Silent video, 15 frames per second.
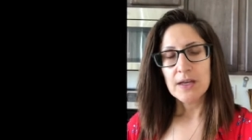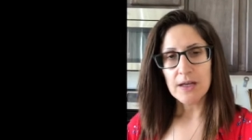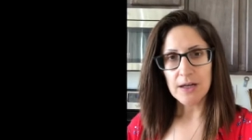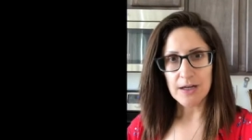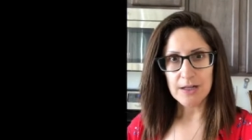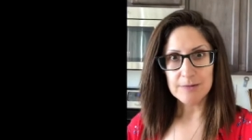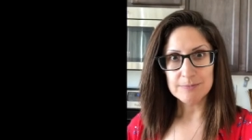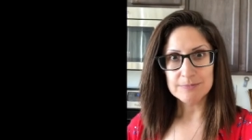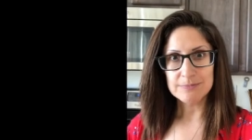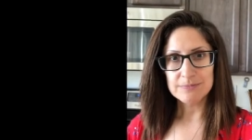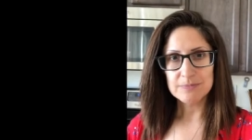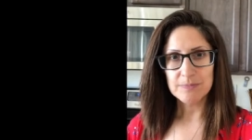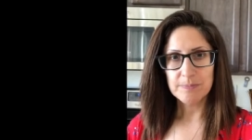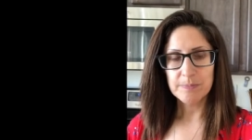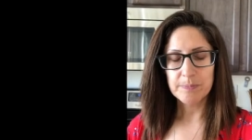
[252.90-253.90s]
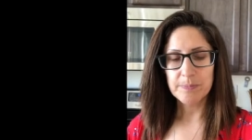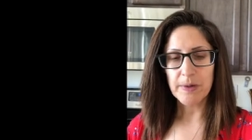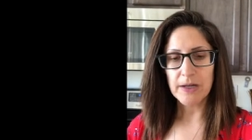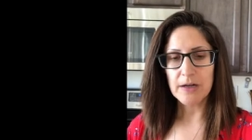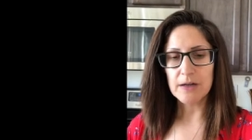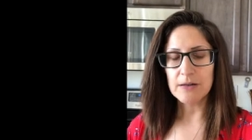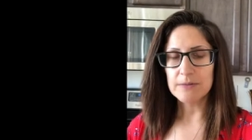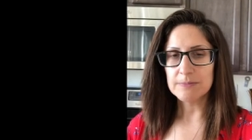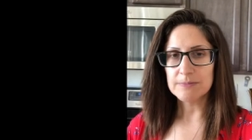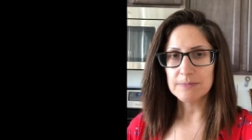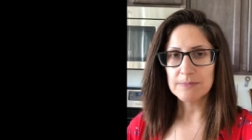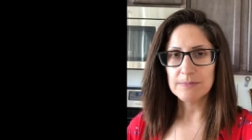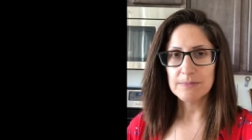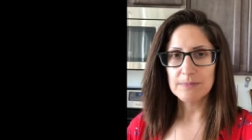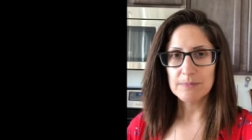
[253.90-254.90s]
um, butter
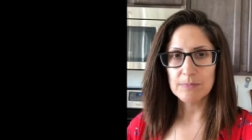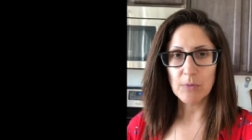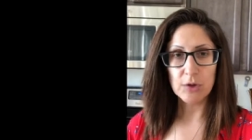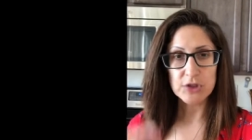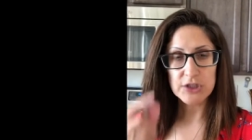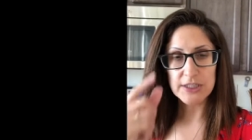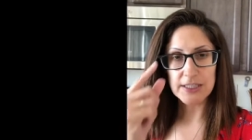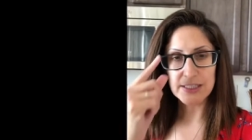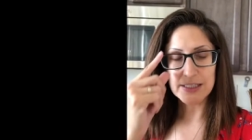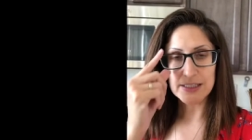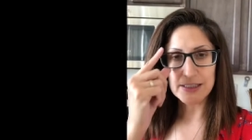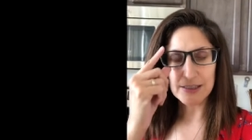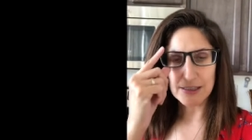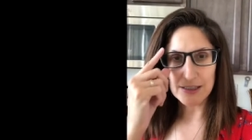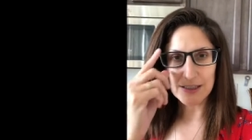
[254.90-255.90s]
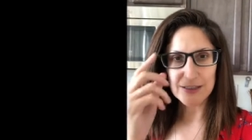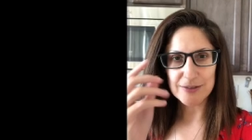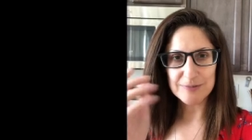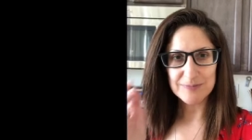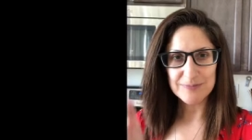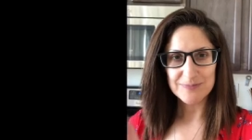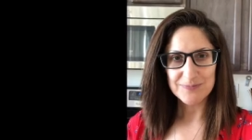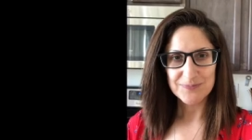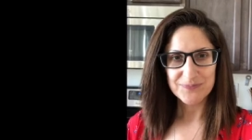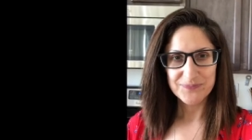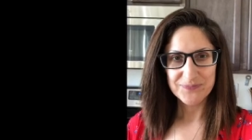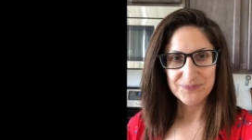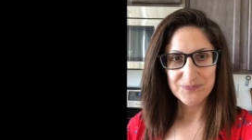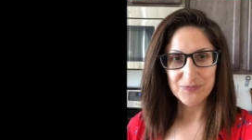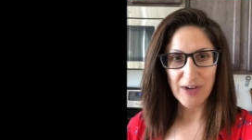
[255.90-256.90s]
mochi uh,
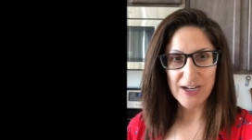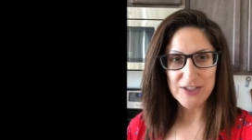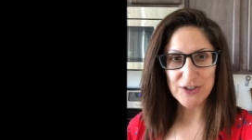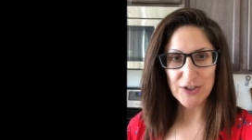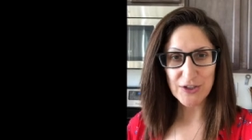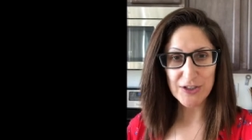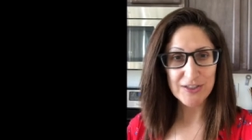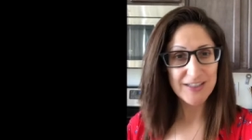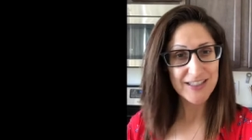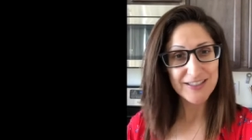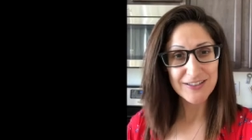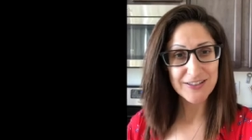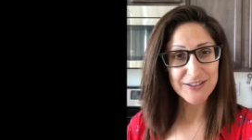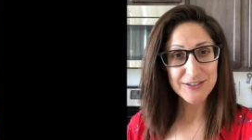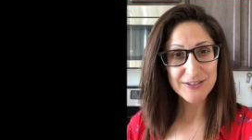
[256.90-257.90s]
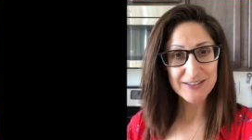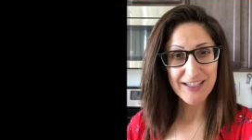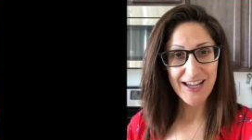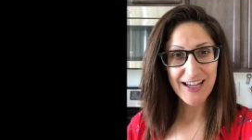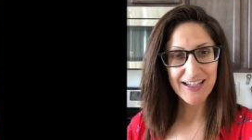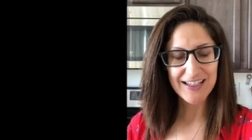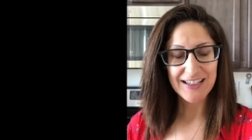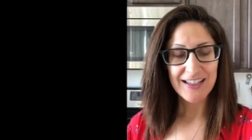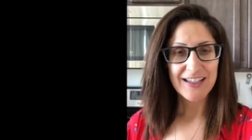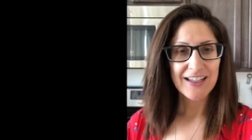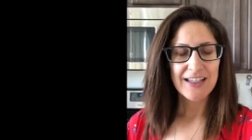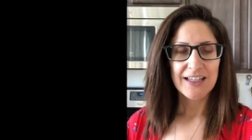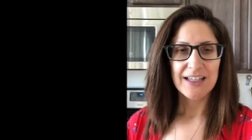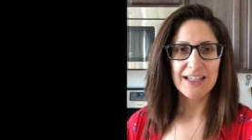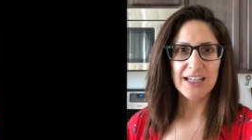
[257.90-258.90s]
rice cooker deal do cake
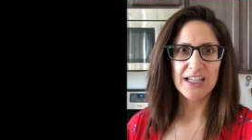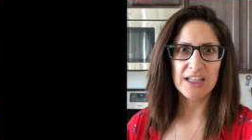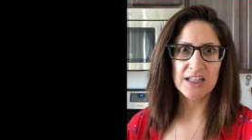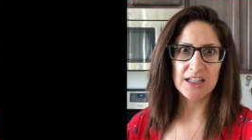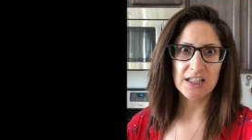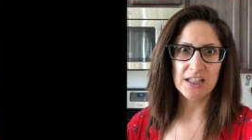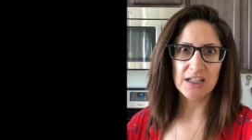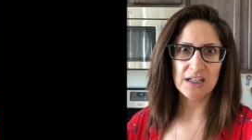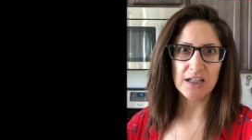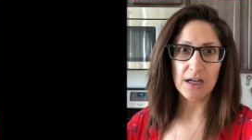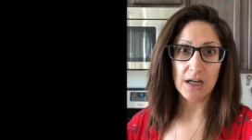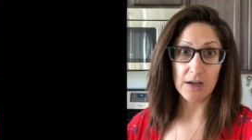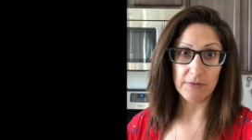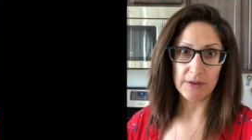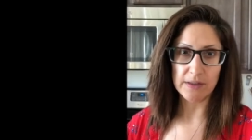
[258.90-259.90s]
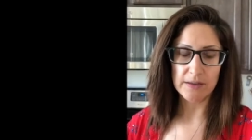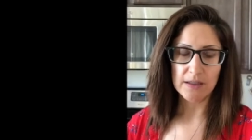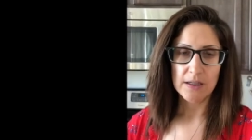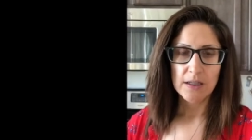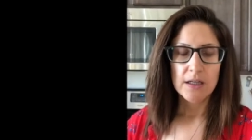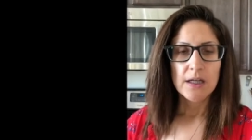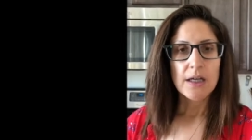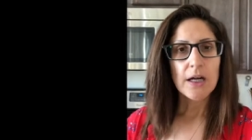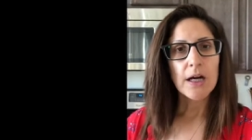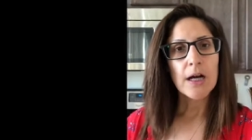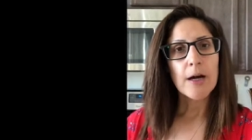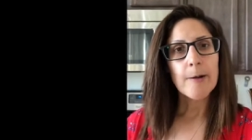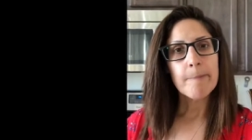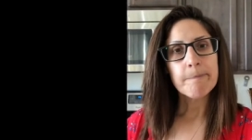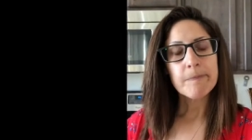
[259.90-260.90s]
in the oven.
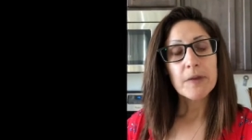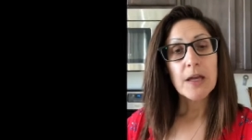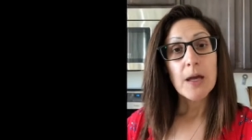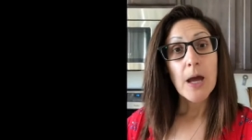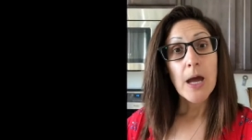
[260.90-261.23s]
Um,